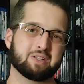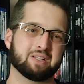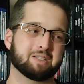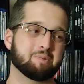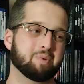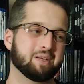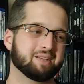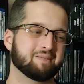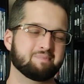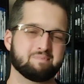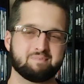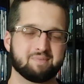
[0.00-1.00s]
It's
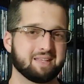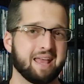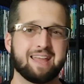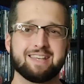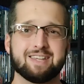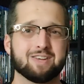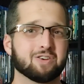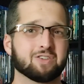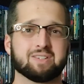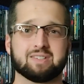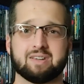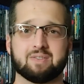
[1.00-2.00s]
been 10 years
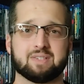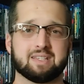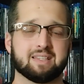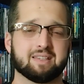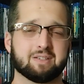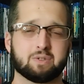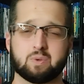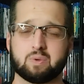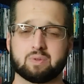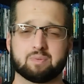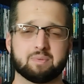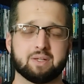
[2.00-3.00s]
since I've seen this,
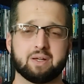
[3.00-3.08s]
or,